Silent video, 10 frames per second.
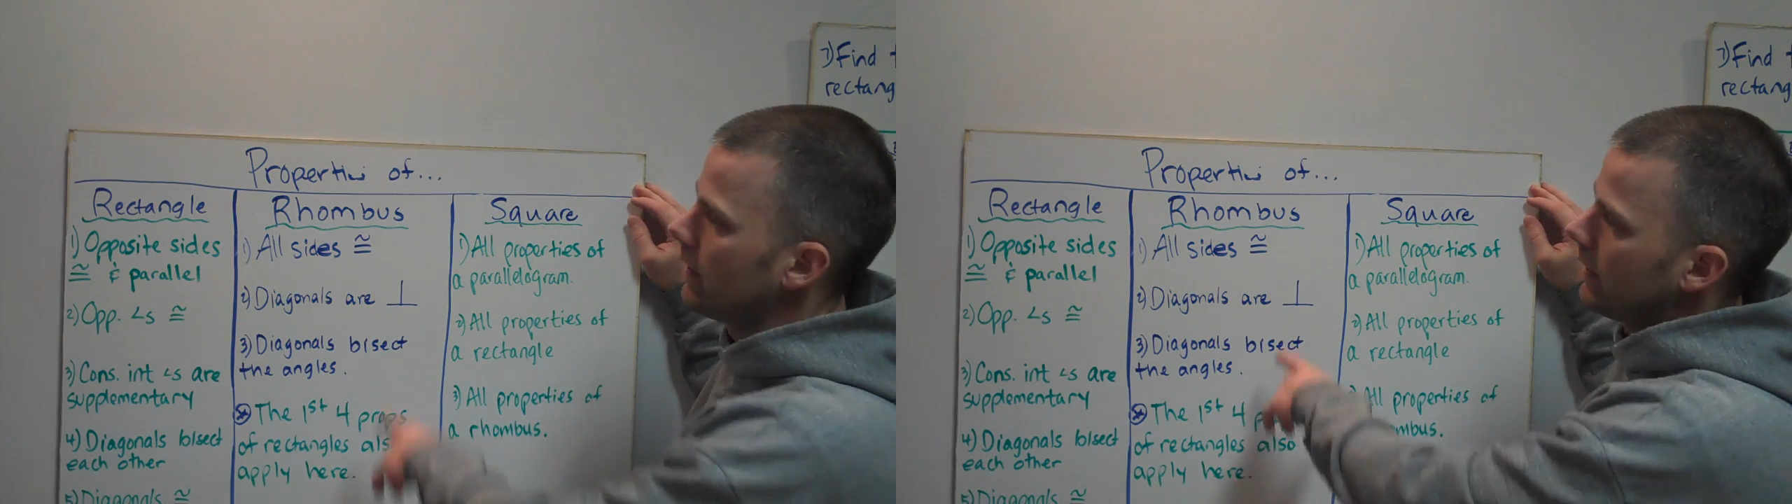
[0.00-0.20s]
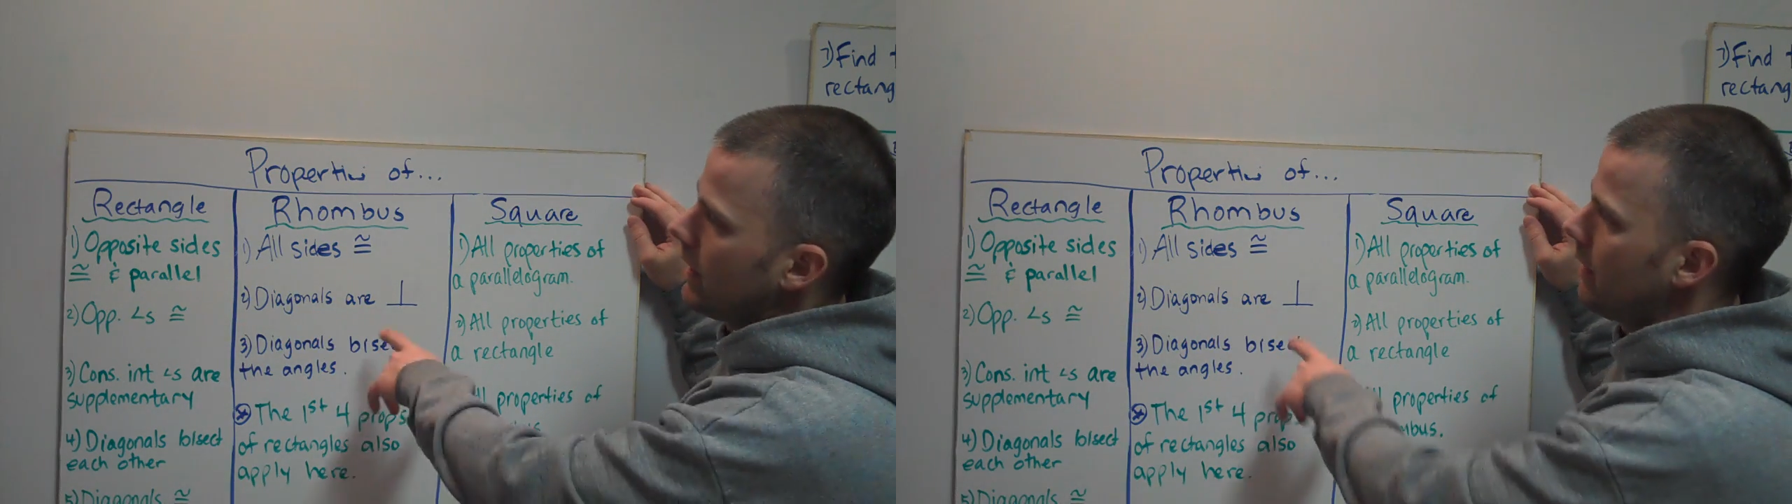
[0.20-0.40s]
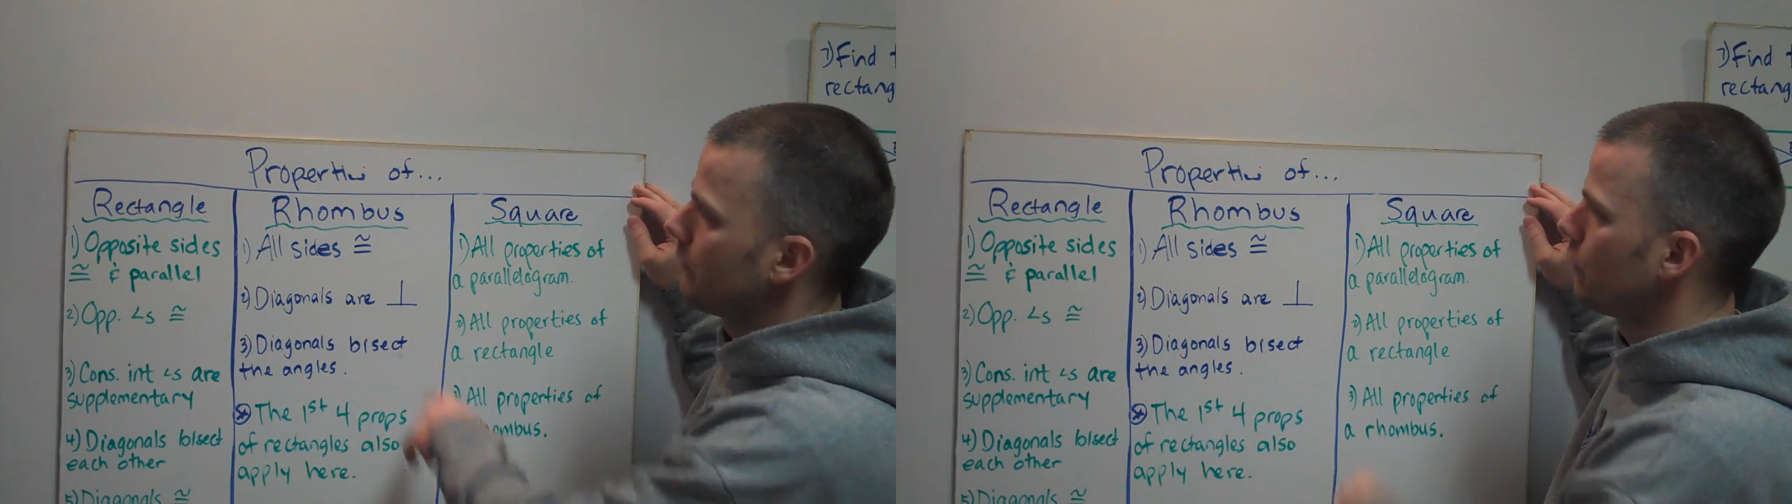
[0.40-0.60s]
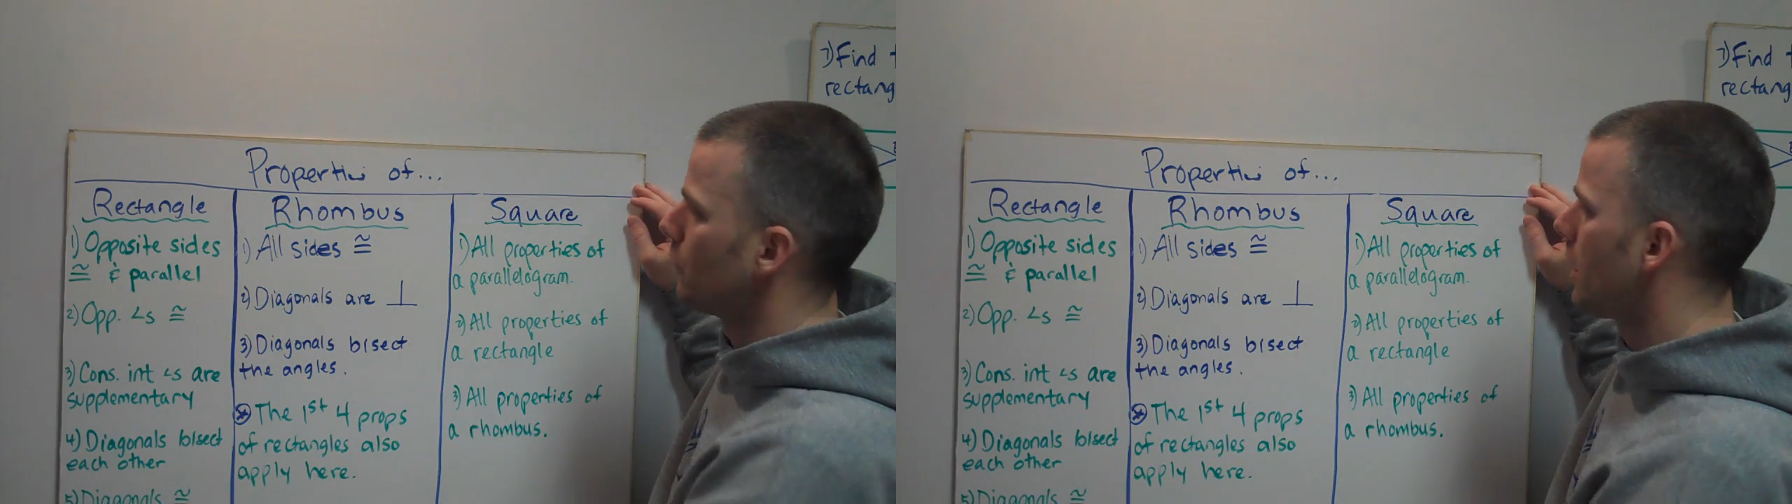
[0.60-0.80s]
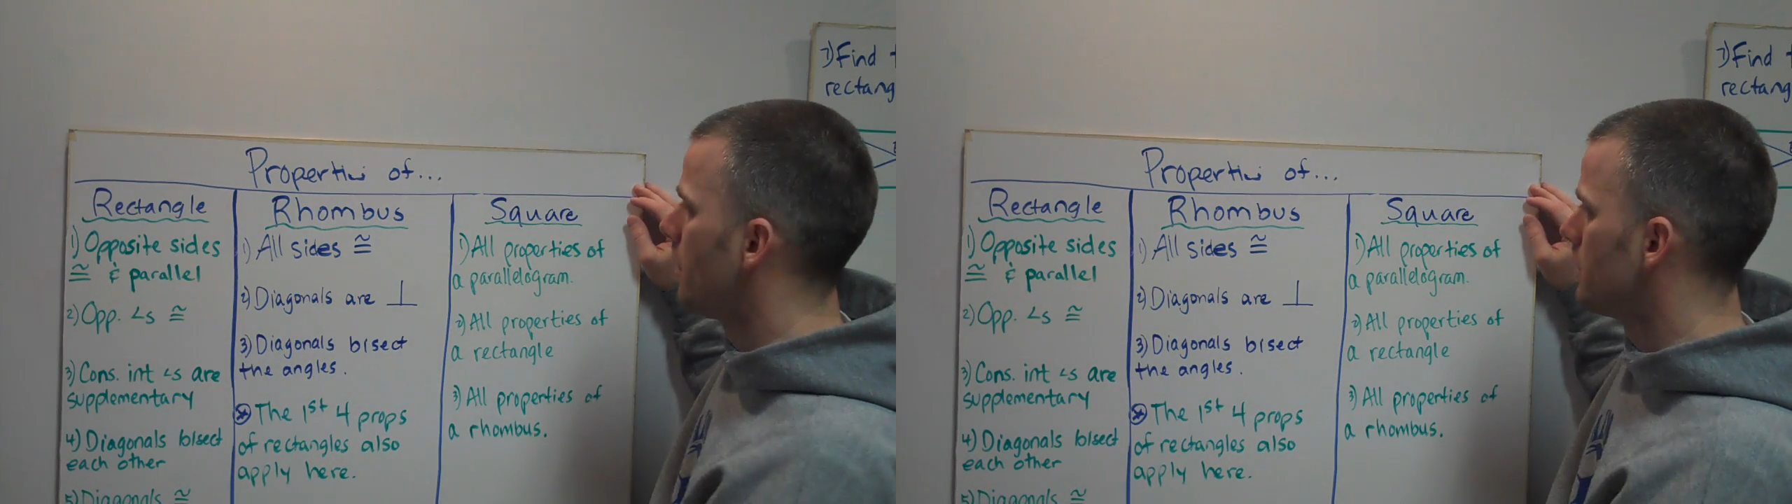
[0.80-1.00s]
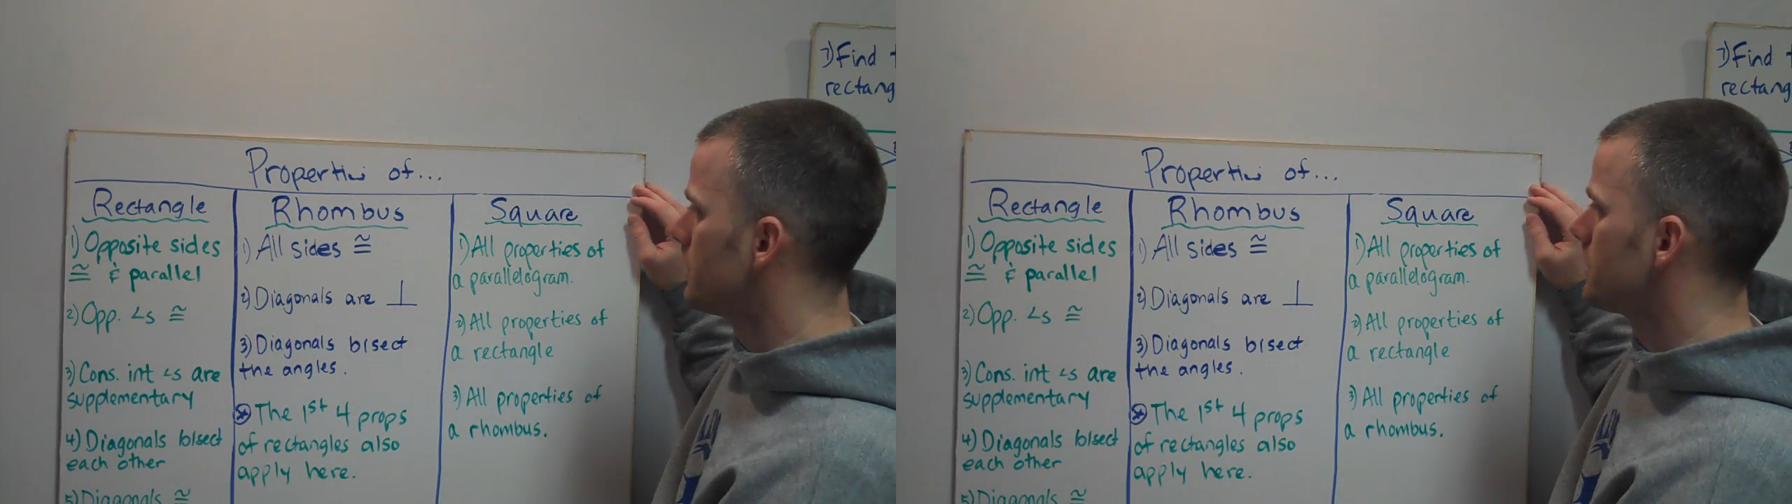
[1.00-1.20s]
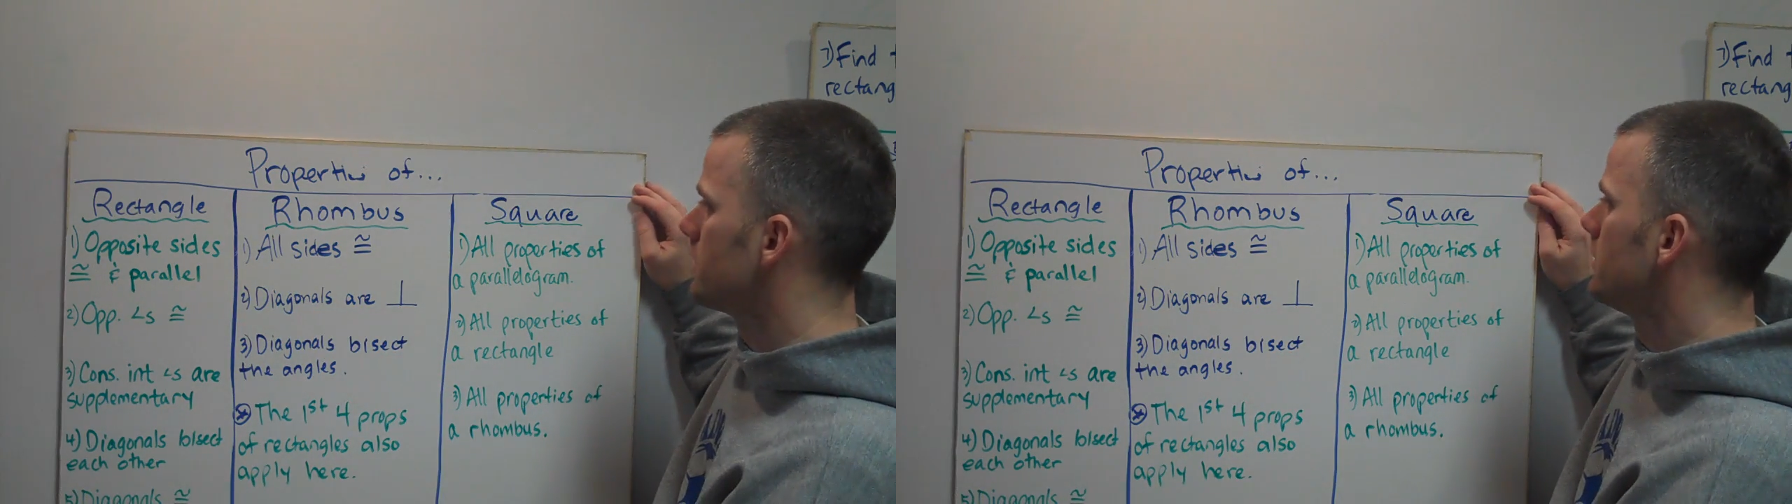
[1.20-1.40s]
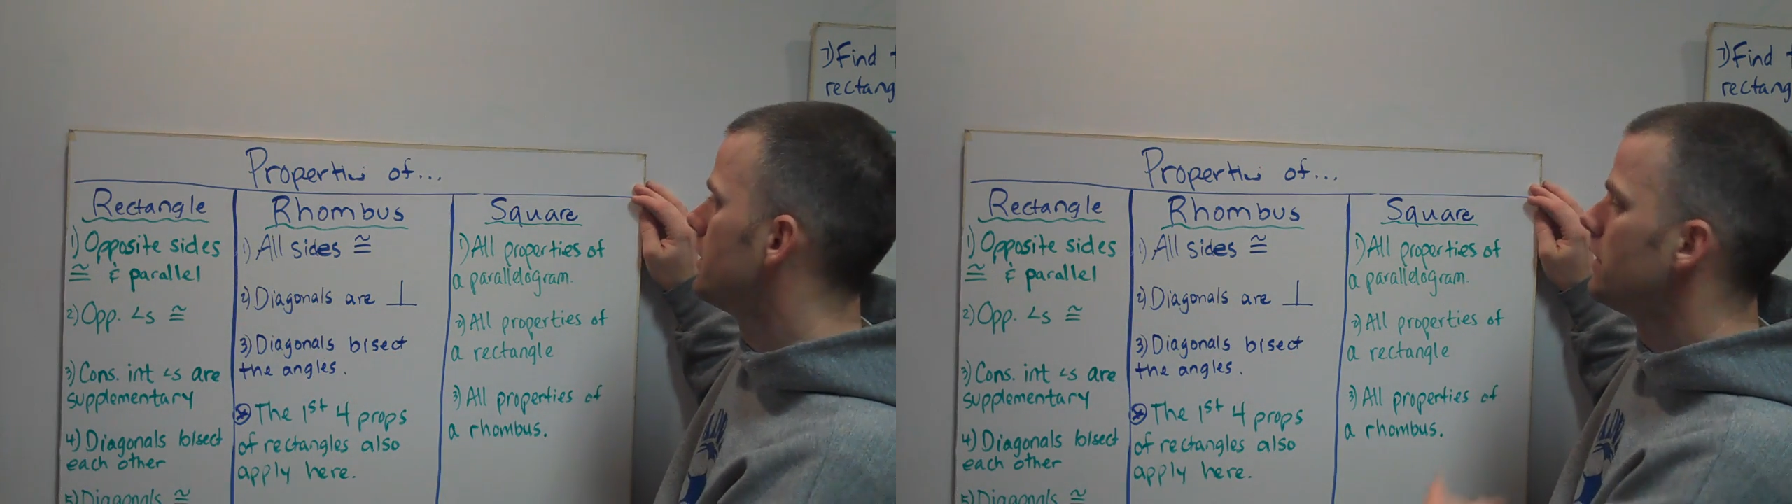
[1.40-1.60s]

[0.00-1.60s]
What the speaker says: a column for the rhombus,